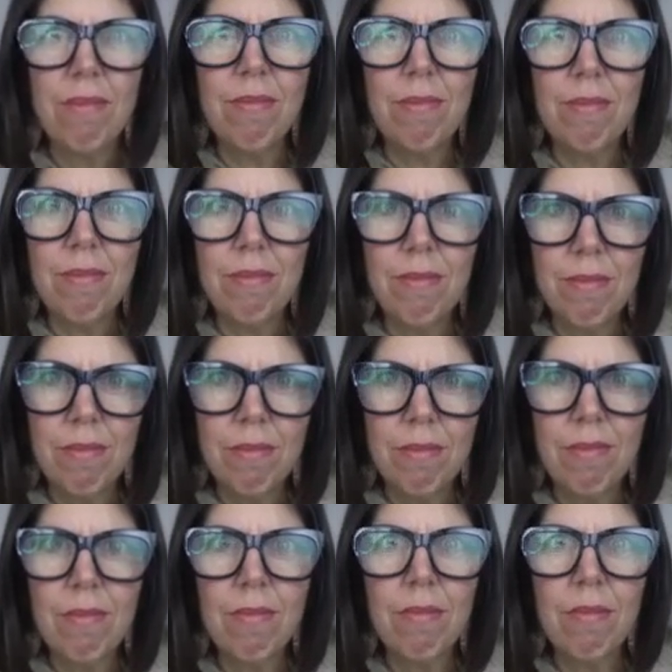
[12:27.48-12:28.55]

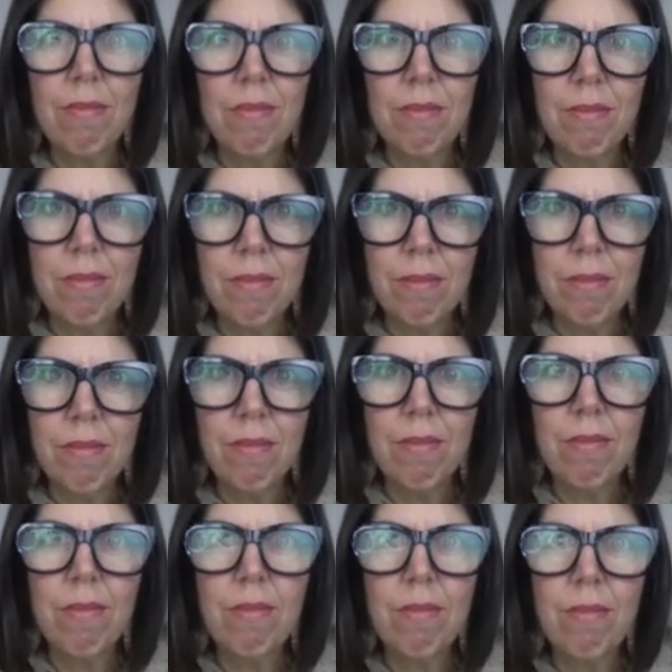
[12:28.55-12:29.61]

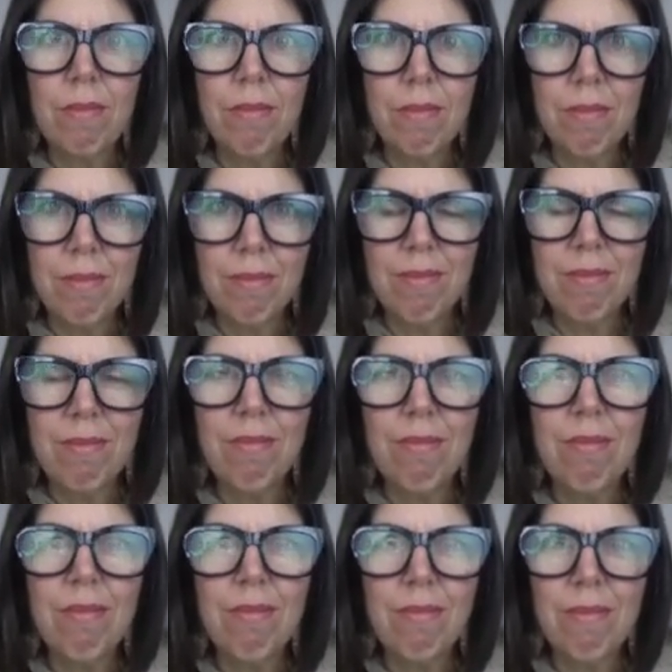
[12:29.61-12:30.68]

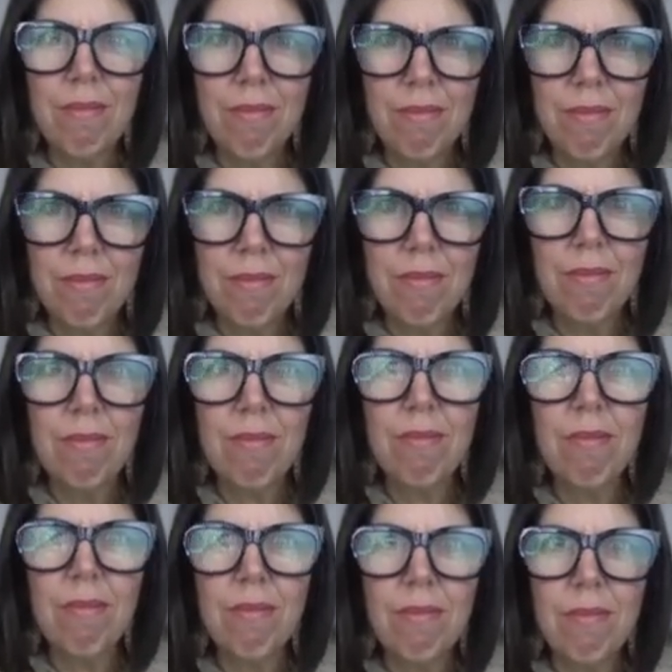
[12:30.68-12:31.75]

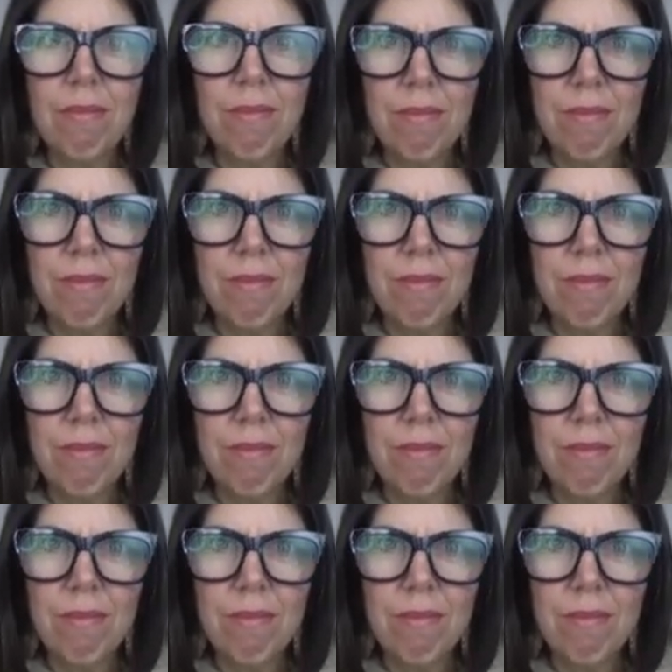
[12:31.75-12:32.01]
The person shown says nothing.